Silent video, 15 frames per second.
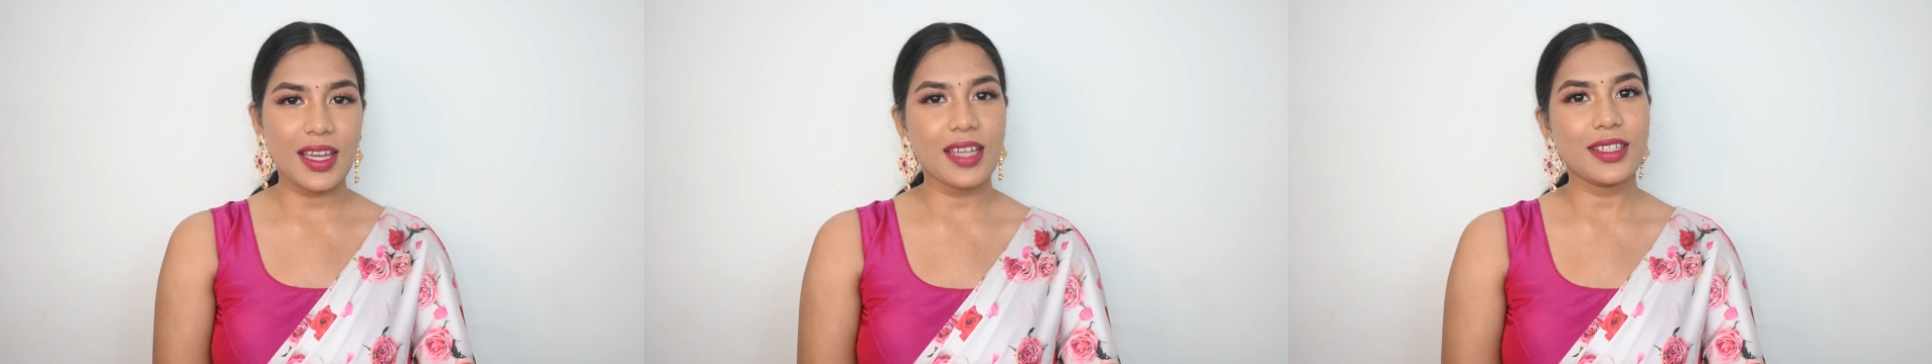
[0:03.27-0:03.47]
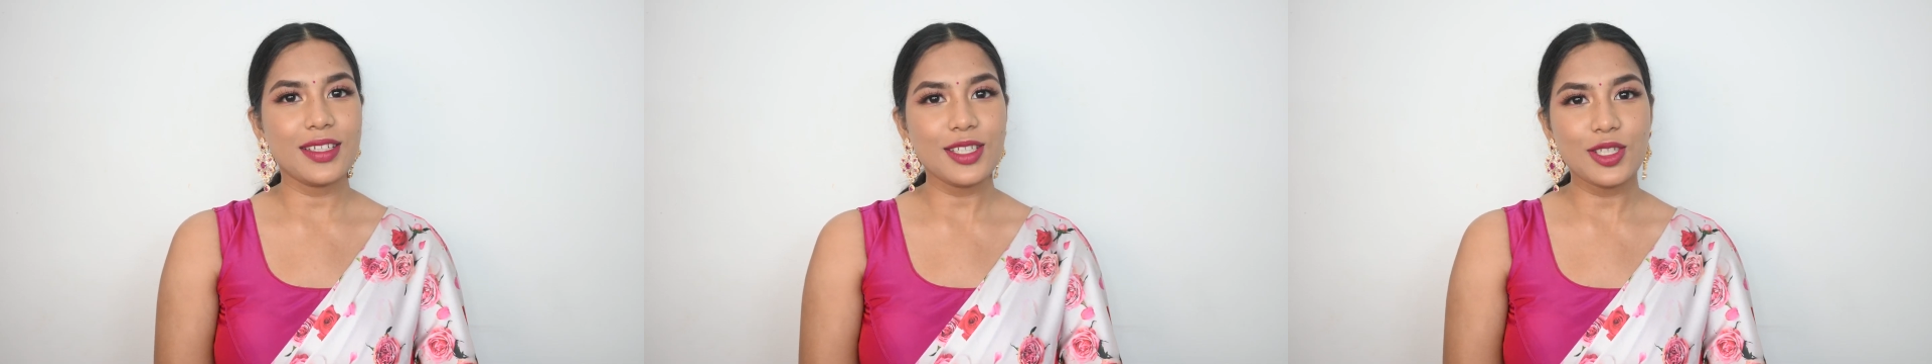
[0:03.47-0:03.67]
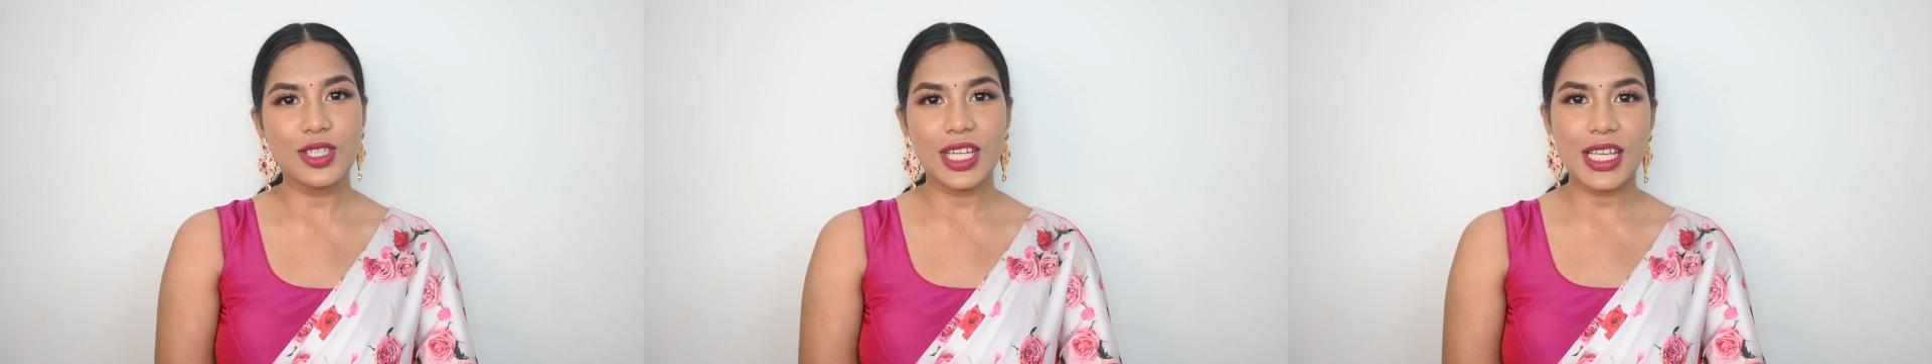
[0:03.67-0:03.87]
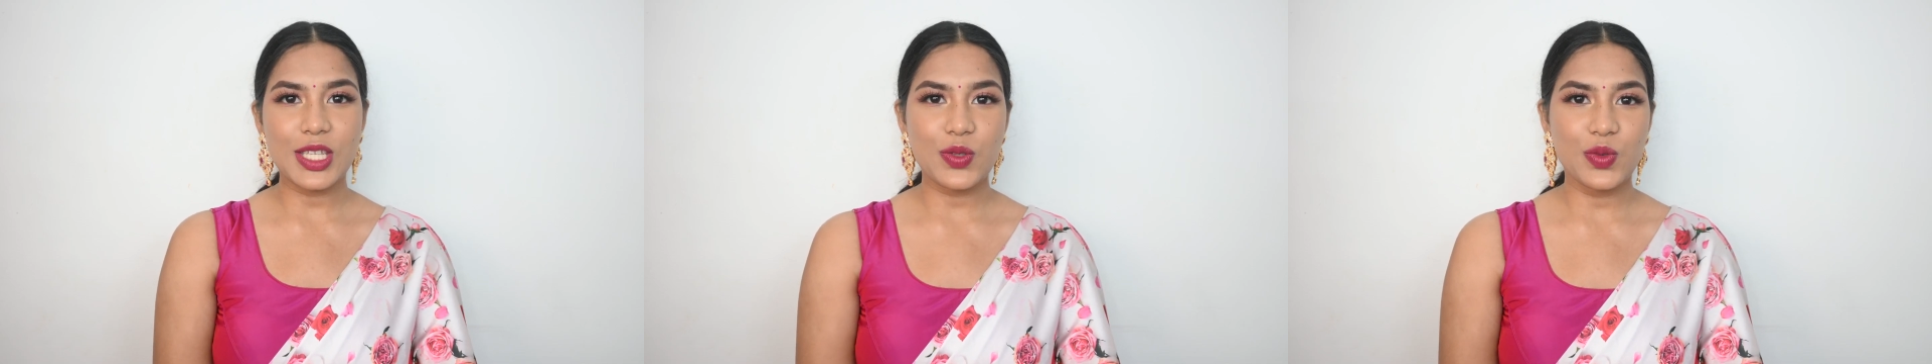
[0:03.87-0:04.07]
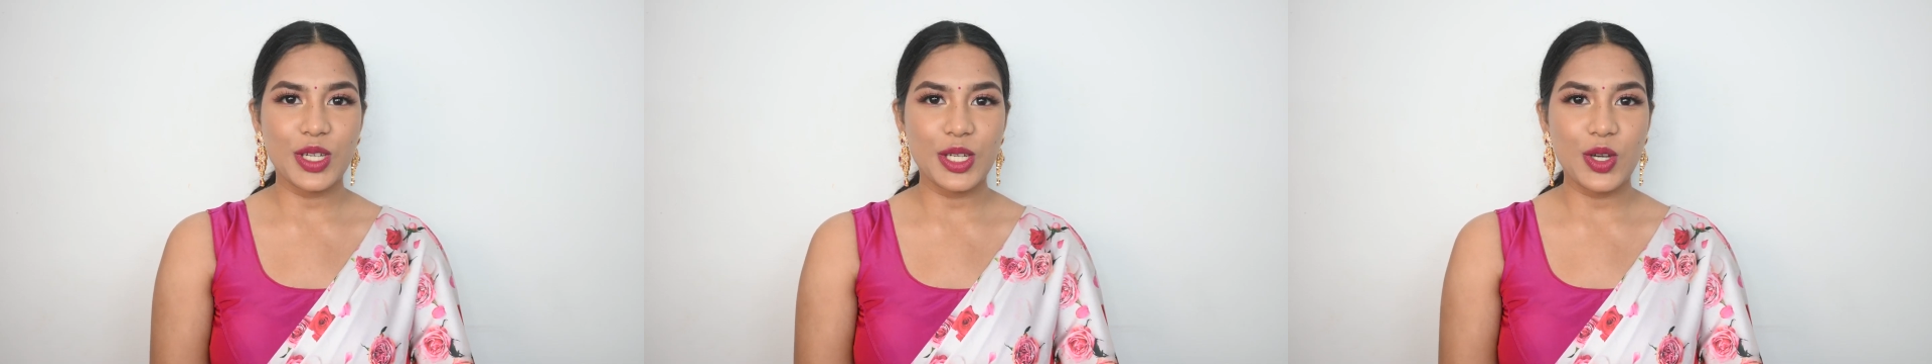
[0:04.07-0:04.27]
and in
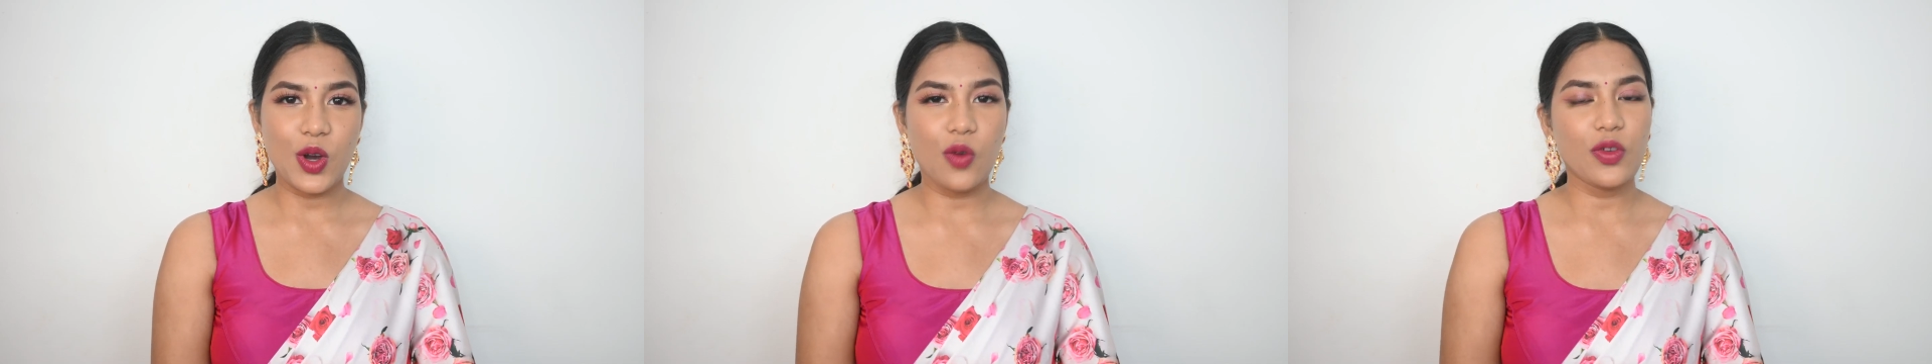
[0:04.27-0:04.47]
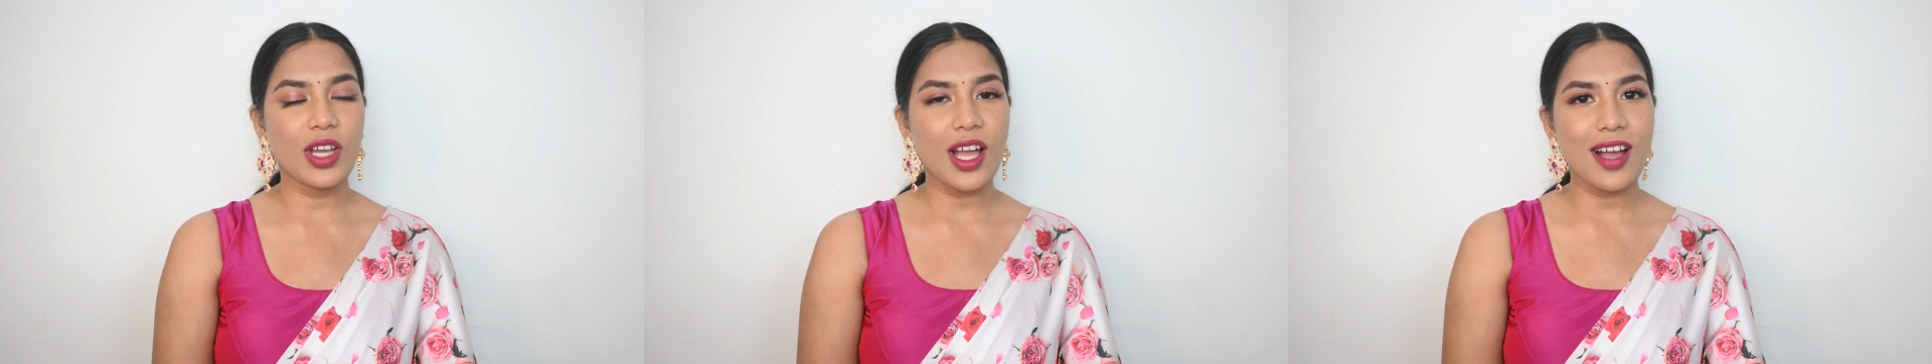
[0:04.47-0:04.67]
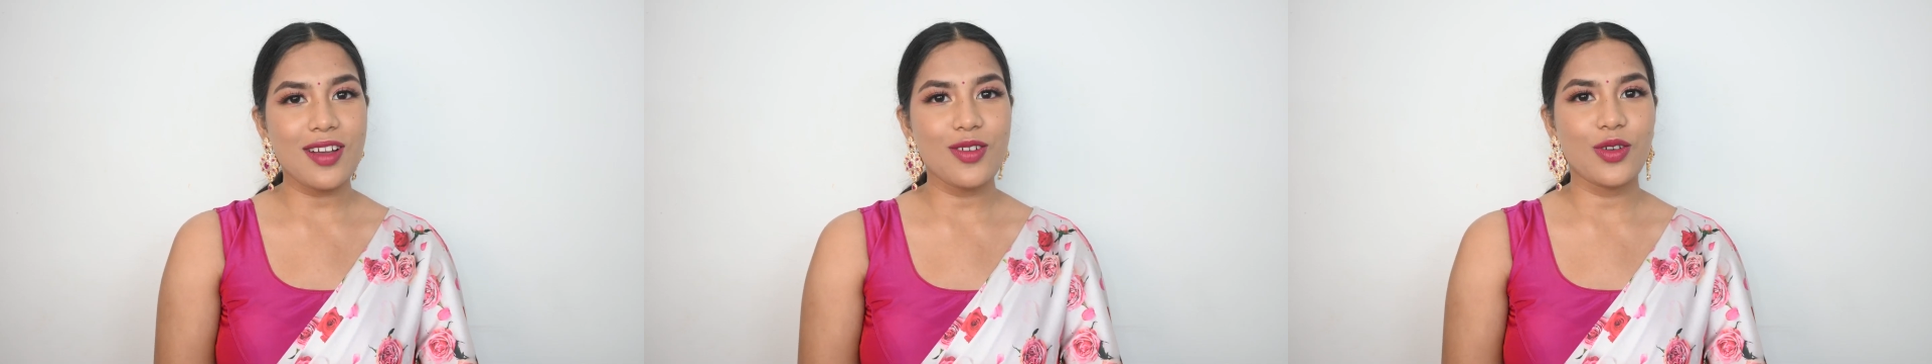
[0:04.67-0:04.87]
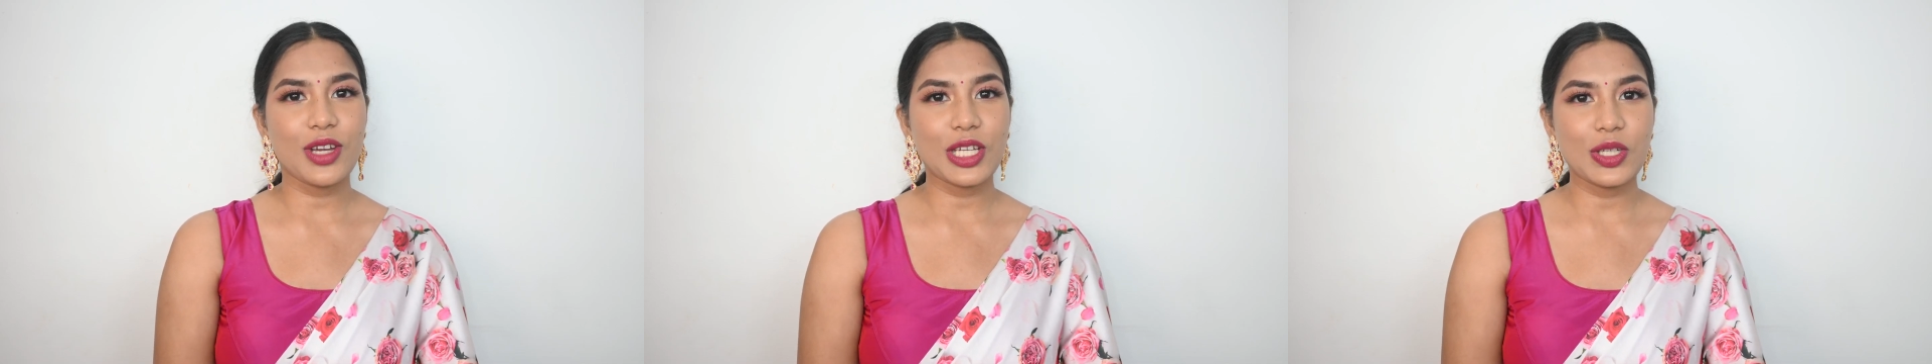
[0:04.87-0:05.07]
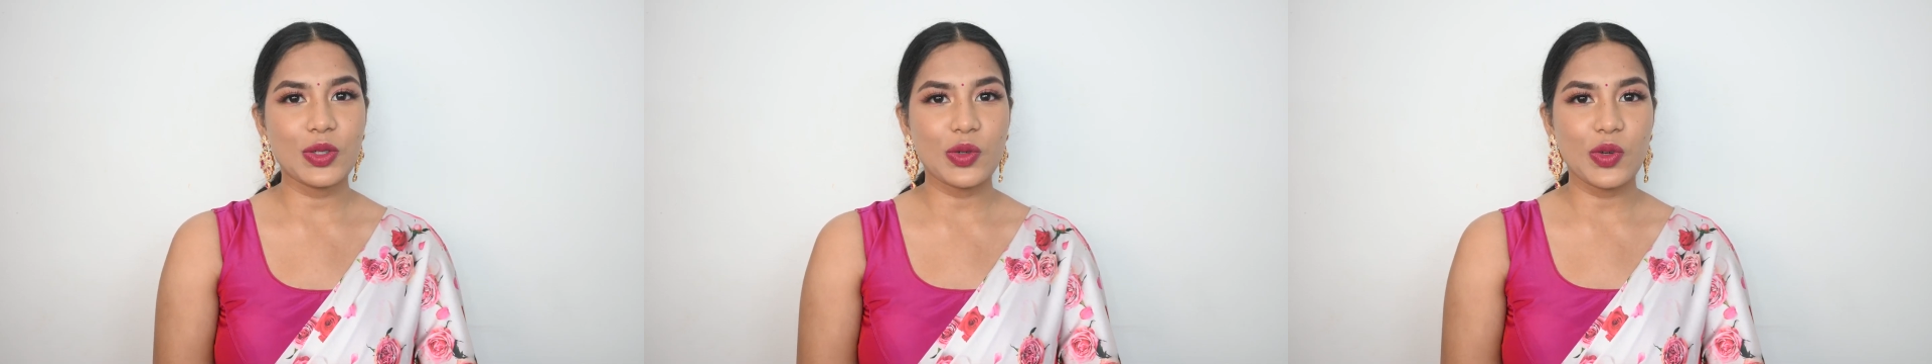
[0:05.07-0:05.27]
today's video we are
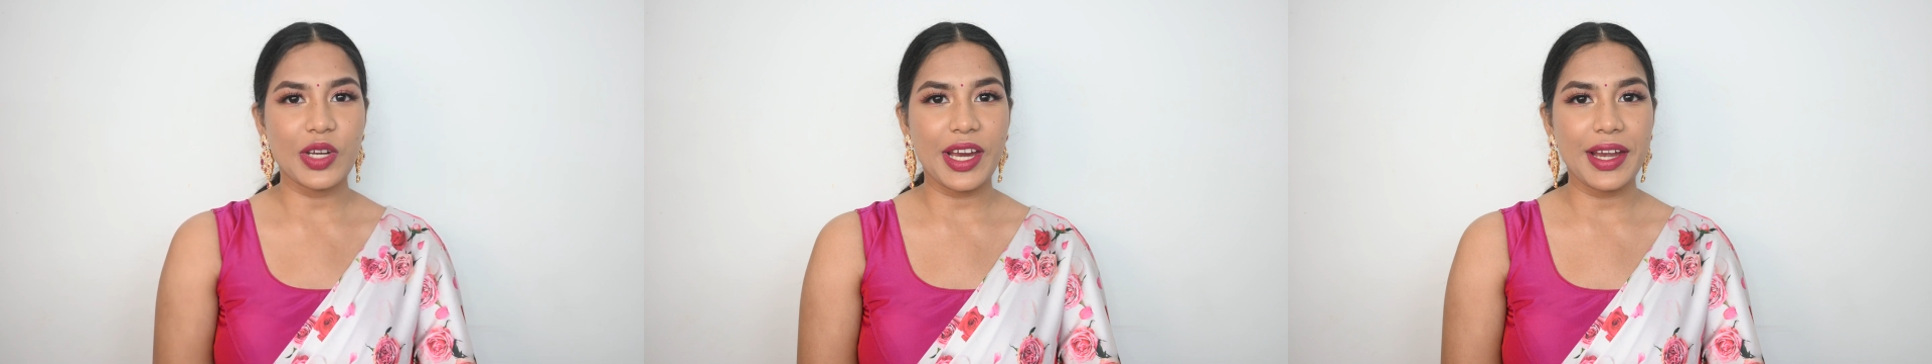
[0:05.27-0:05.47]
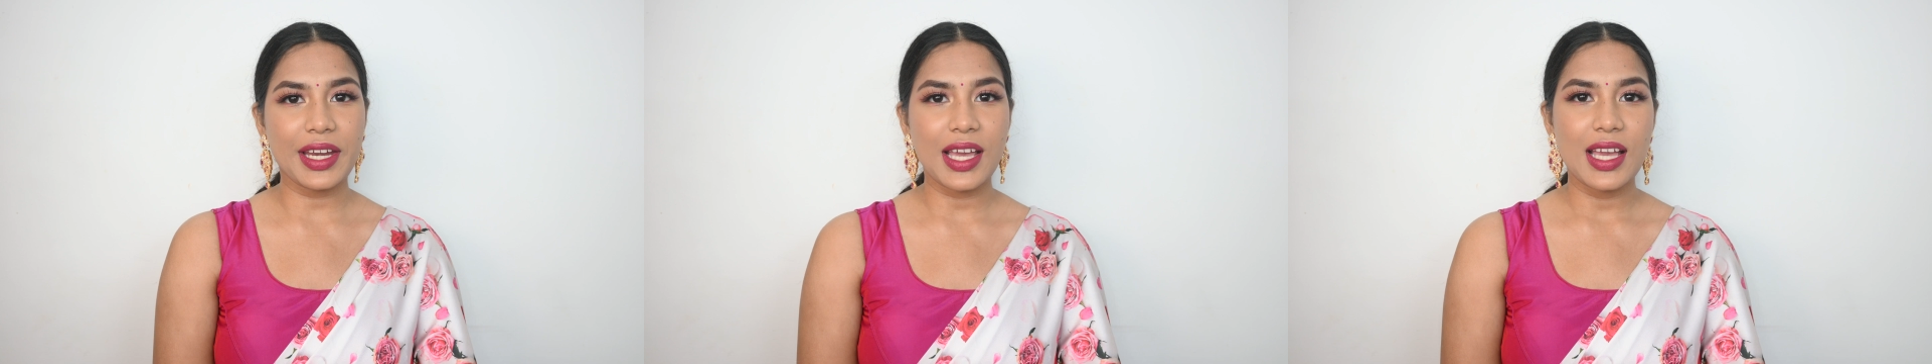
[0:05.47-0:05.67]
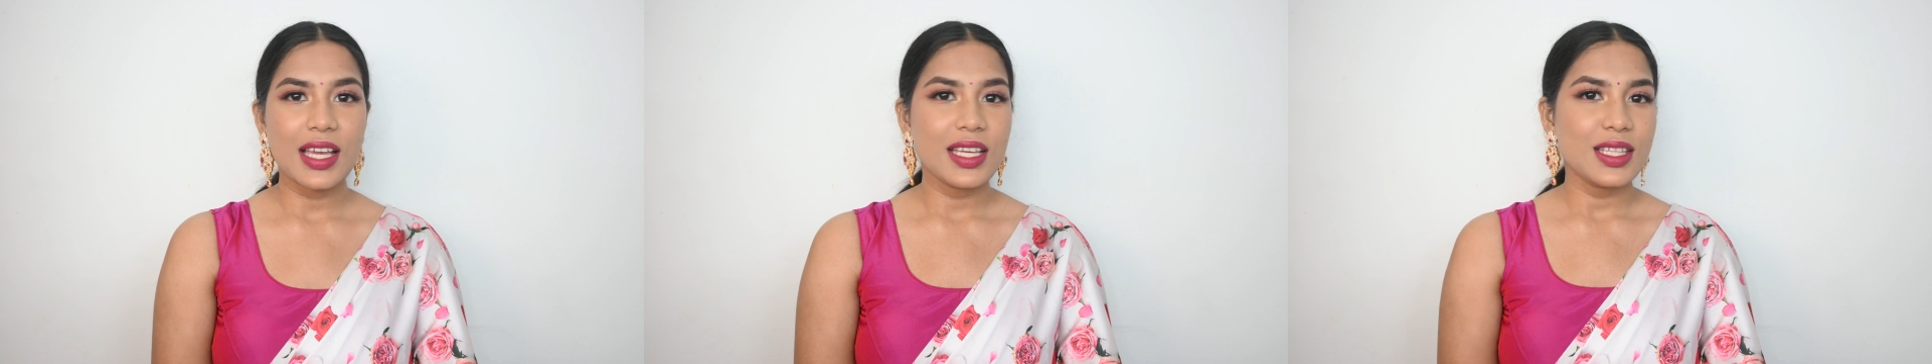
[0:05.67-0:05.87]
going to create